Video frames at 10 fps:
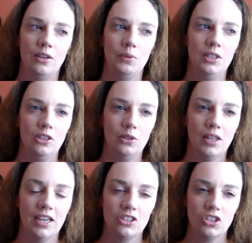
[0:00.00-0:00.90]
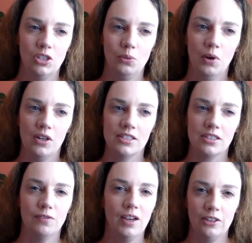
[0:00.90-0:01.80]
We knew that she was
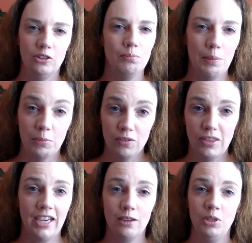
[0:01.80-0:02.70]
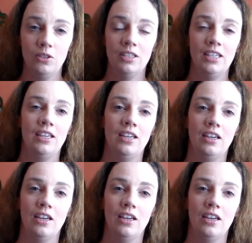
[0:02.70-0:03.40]
a valued member of that community,